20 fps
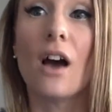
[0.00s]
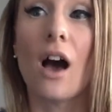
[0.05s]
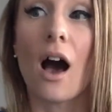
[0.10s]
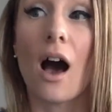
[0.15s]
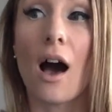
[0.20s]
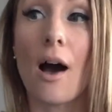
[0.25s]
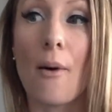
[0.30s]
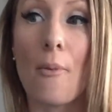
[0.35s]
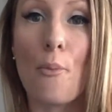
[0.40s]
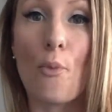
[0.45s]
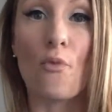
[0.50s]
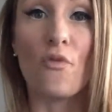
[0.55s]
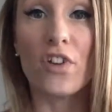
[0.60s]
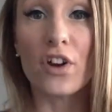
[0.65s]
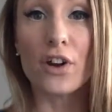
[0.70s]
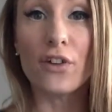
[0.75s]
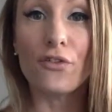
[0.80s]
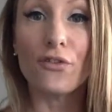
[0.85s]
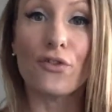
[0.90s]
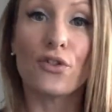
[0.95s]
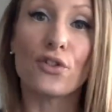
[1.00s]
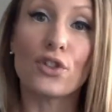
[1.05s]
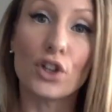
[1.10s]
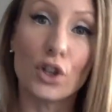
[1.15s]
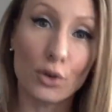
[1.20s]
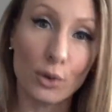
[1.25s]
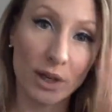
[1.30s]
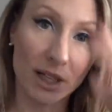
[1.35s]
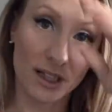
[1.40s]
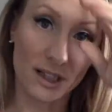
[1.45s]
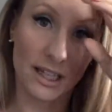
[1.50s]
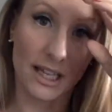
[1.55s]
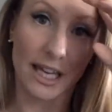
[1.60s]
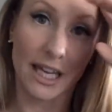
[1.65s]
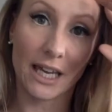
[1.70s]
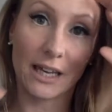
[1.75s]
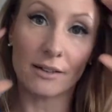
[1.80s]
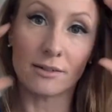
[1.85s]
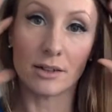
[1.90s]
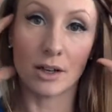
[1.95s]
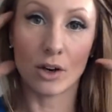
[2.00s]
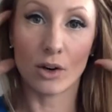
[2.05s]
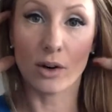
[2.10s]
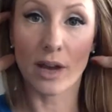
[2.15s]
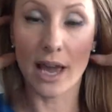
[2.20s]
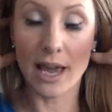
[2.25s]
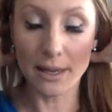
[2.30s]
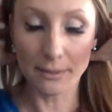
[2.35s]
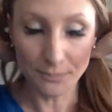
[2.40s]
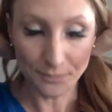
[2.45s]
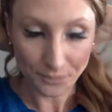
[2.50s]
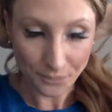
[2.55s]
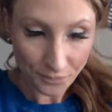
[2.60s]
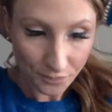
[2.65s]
very fluidly, okay?